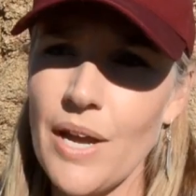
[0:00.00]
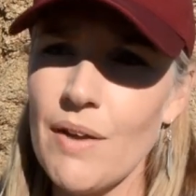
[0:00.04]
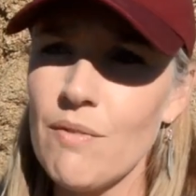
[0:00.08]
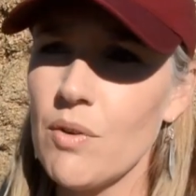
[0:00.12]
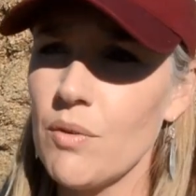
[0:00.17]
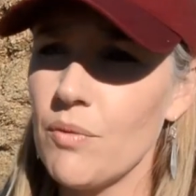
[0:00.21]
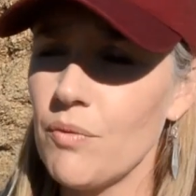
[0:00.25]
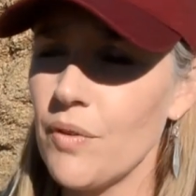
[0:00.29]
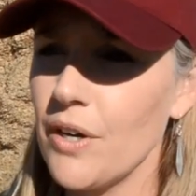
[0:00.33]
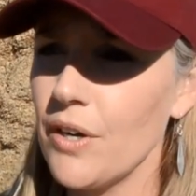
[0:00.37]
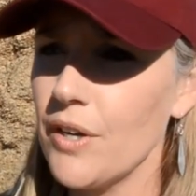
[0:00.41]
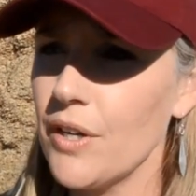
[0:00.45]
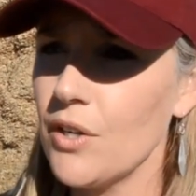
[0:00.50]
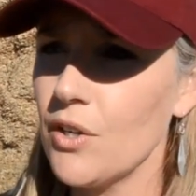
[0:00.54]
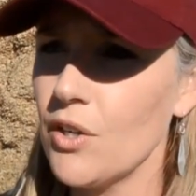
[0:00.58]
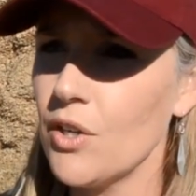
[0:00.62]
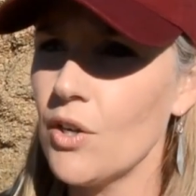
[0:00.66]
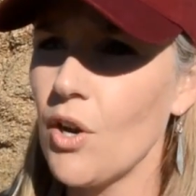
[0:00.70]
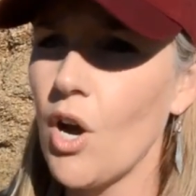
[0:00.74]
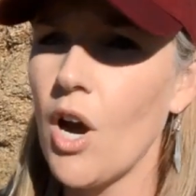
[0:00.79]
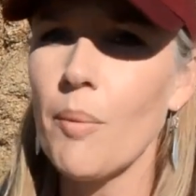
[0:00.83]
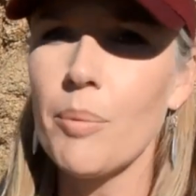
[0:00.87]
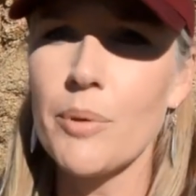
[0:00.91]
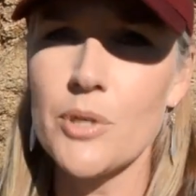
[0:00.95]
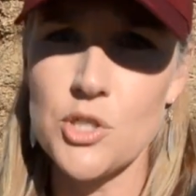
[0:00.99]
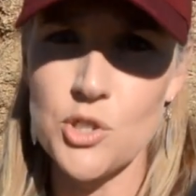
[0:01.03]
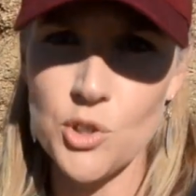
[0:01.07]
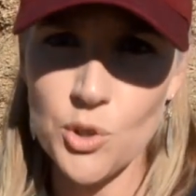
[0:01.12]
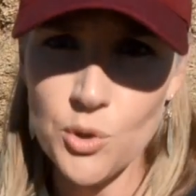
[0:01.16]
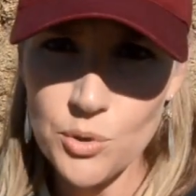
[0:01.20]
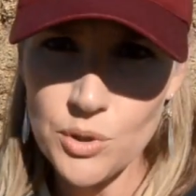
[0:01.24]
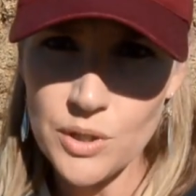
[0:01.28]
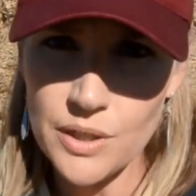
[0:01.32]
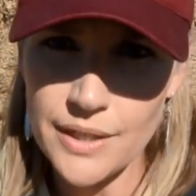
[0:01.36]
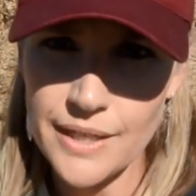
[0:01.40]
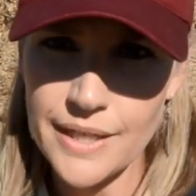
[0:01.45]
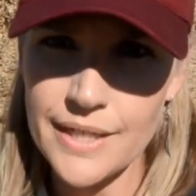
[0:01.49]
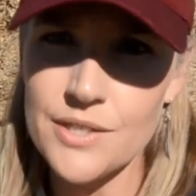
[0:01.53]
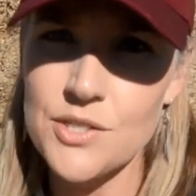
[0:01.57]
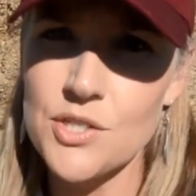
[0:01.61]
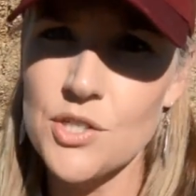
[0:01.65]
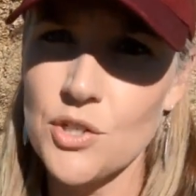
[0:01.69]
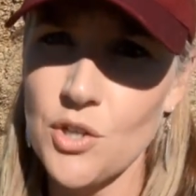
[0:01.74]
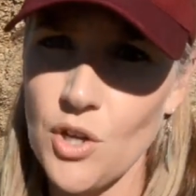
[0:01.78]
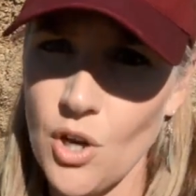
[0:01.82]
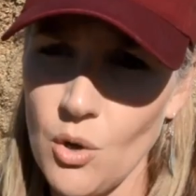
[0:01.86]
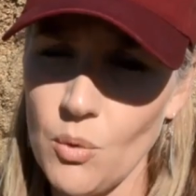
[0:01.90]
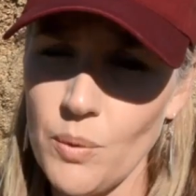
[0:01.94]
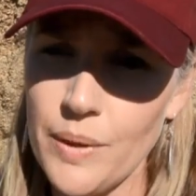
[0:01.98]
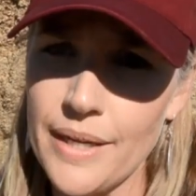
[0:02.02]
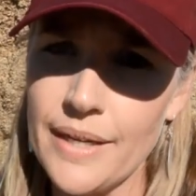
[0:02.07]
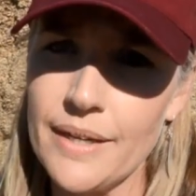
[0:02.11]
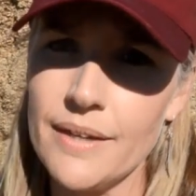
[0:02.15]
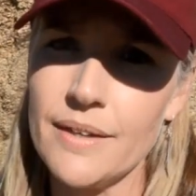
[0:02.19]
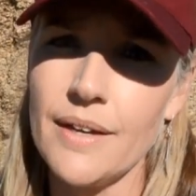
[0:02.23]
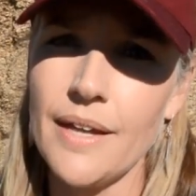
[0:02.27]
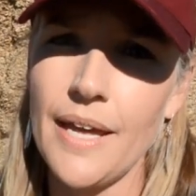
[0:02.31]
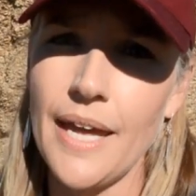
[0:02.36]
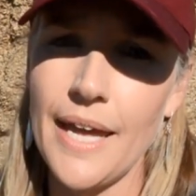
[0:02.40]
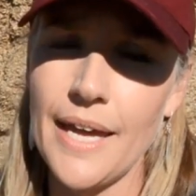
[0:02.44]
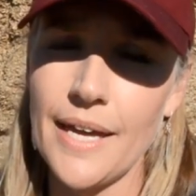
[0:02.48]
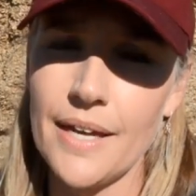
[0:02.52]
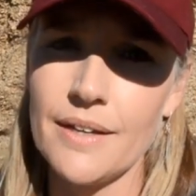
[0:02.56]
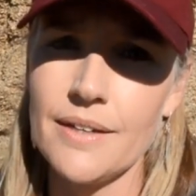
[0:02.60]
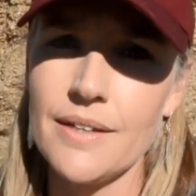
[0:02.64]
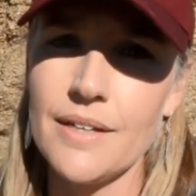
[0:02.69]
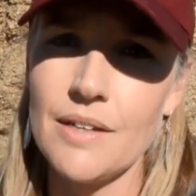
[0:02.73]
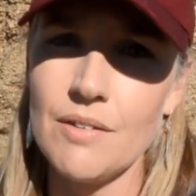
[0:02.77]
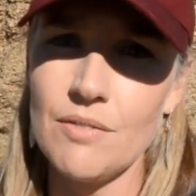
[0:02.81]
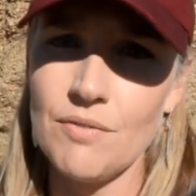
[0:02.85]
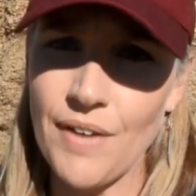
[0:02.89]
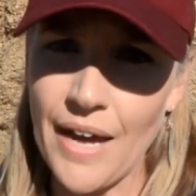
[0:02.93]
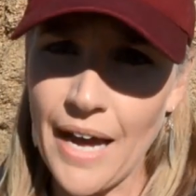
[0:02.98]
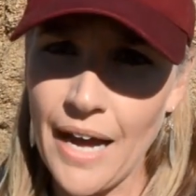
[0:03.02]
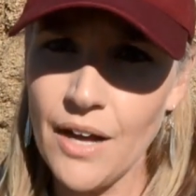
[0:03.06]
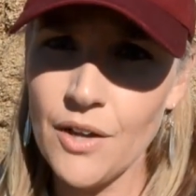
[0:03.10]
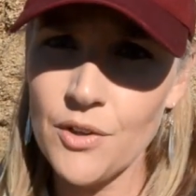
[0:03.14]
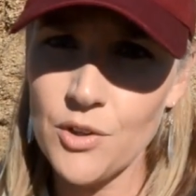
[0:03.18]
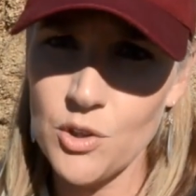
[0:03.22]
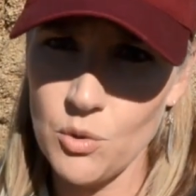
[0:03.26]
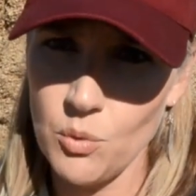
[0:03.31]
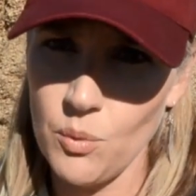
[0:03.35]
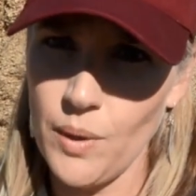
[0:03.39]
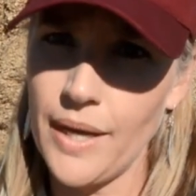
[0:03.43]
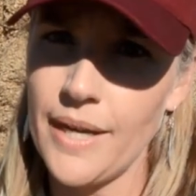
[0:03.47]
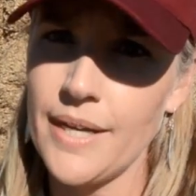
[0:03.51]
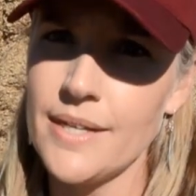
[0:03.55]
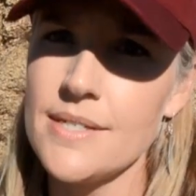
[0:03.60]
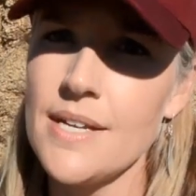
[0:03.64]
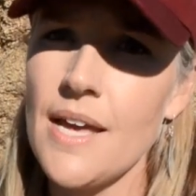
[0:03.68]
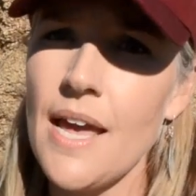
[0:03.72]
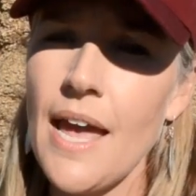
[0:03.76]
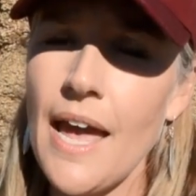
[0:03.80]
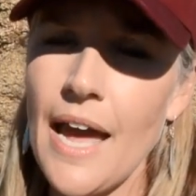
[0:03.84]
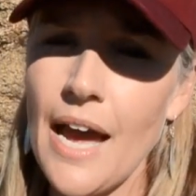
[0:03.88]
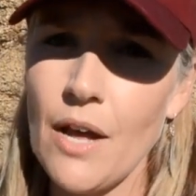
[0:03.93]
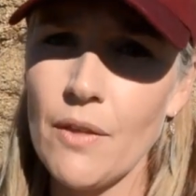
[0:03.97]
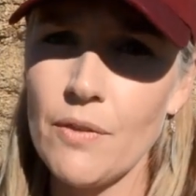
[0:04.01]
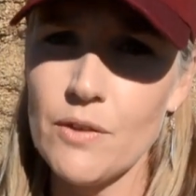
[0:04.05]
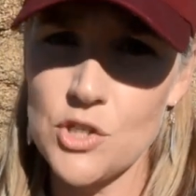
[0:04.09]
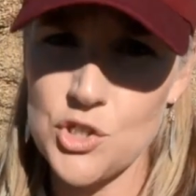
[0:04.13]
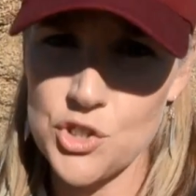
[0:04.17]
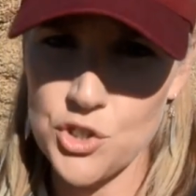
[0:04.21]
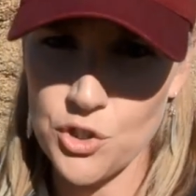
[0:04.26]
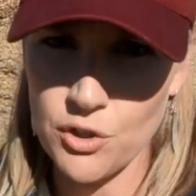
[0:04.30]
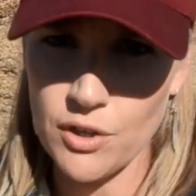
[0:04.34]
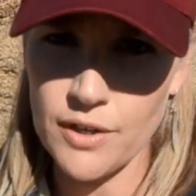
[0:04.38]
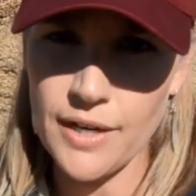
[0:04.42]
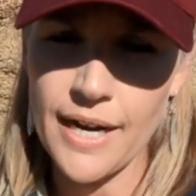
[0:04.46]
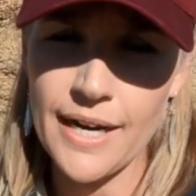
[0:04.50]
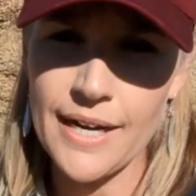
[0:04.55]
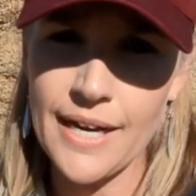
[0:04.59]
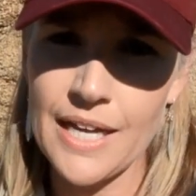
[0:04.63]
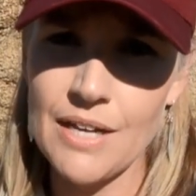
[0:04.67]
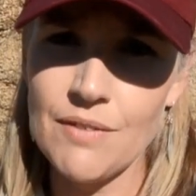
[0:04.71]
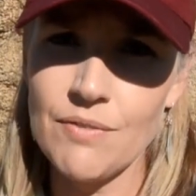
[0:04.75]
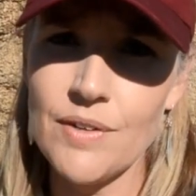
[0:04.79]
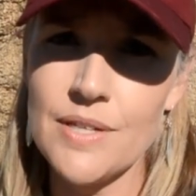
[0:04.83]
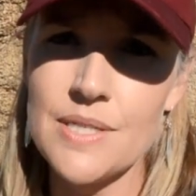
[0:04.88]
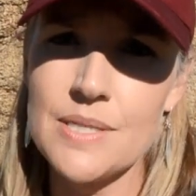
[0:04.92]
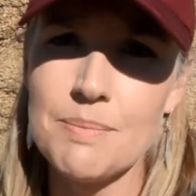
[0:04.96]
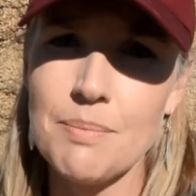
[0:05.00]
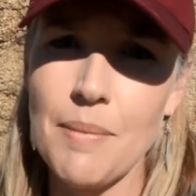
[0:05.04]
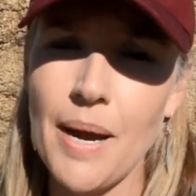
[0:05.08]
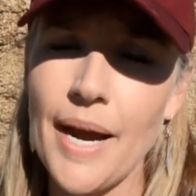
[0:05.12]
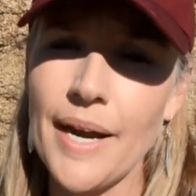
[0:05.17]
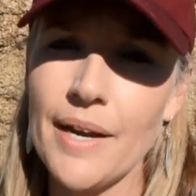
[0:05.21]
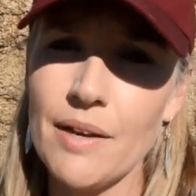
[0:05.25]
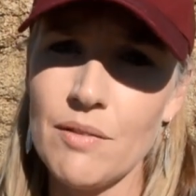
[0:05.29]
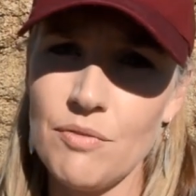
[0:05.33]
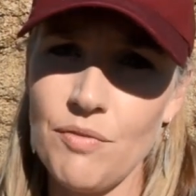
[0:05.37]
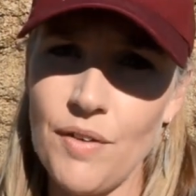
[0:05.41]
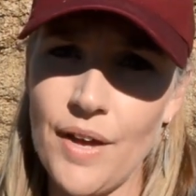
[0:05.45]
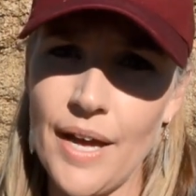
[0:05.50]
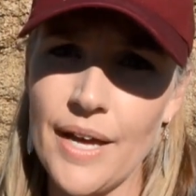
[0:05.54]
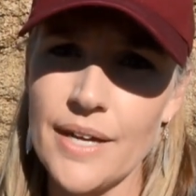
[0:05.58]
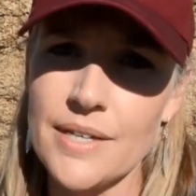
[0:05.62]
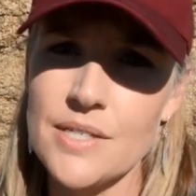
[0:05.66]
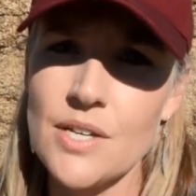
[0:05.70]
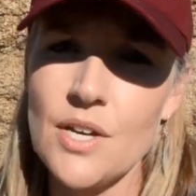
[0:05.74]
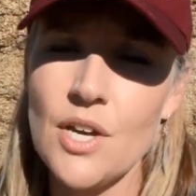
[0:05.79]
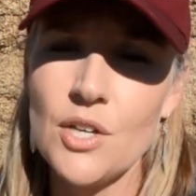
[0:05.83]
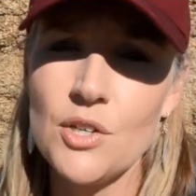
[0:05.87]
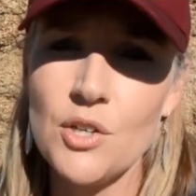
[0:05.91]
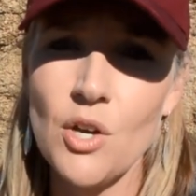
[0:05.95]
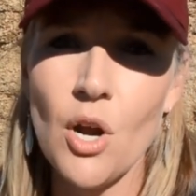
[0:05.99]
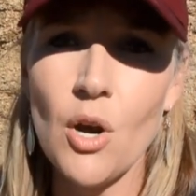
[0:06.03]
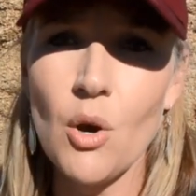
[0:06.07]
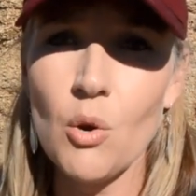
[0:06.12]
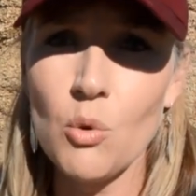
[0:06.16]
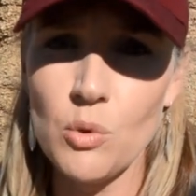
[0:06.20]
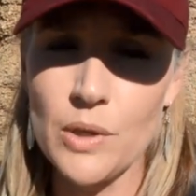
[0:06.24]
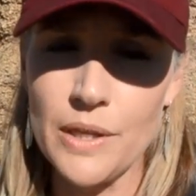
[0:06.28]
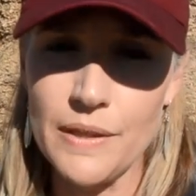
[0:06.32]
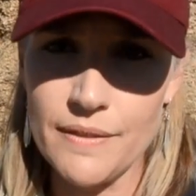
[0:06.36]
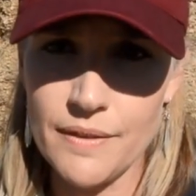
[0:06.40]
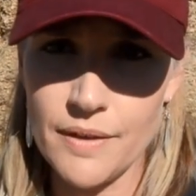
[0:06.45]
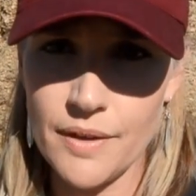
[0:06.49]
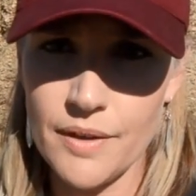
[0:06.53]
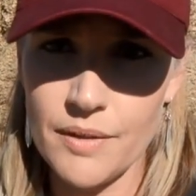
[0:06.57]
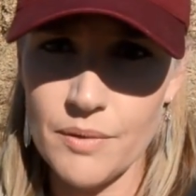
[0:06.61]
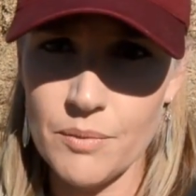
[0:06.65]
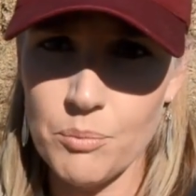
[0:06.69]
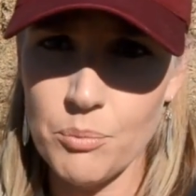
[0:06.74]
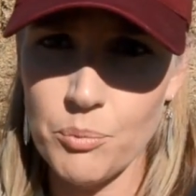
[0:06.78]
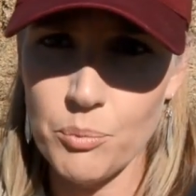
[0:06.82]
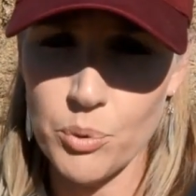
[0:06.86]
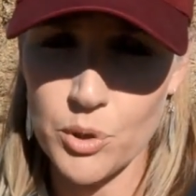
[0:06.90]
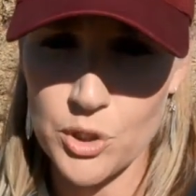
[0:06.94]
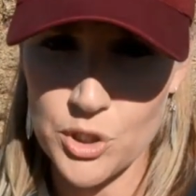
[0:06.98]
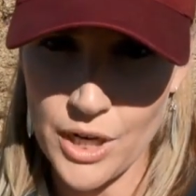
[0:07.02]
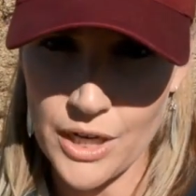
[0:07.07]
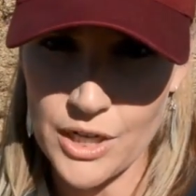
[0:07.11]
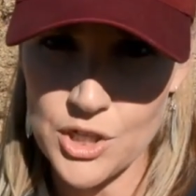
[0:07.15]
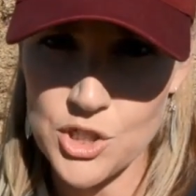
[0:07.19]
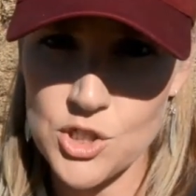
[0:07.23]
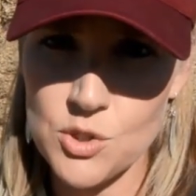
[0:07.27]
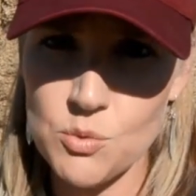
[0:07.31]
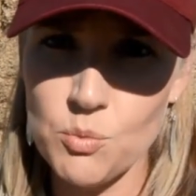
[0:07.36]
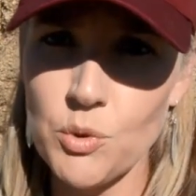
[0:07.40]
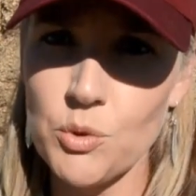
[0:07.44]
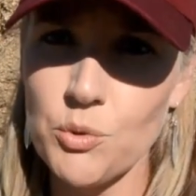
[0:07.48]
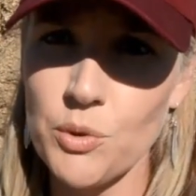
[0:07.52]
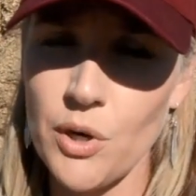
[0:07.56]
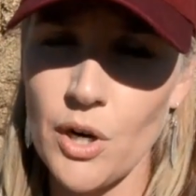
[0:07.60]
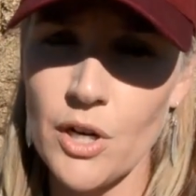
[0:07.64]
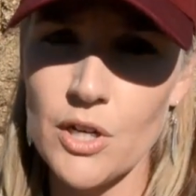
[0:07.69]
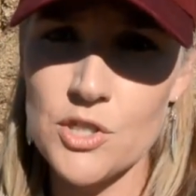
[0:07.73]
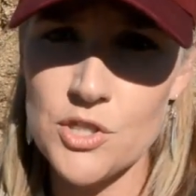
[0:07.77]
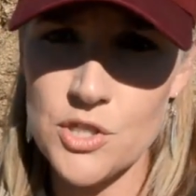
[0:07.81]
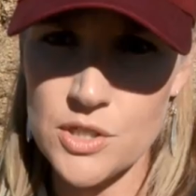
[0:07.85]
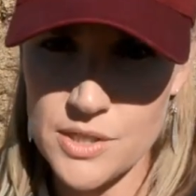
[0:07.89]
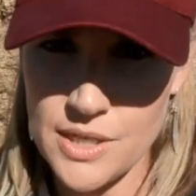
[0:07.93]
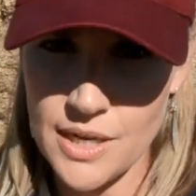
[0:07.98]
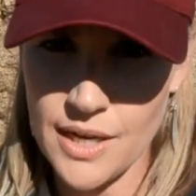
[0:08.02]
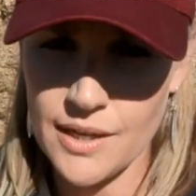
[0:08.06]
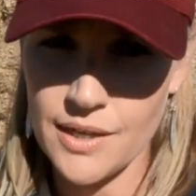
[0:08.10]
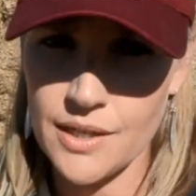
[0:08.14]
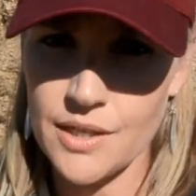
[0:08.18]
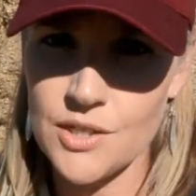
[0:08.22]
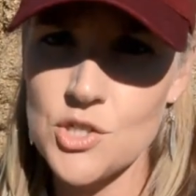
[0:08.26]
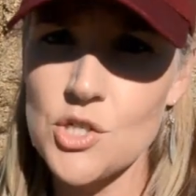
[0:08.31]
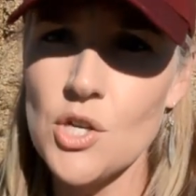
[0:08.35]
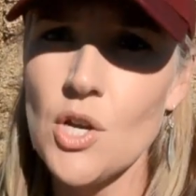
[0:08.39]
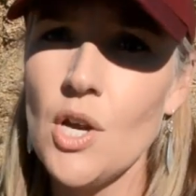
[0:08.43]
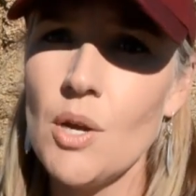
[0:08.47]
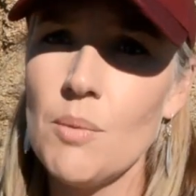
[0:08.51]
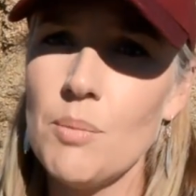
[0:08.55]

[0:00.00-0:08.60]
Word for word: have a very good opportunity to go in and evaluate how the sugarcane aphids might affect not only the production with regards to tonnage,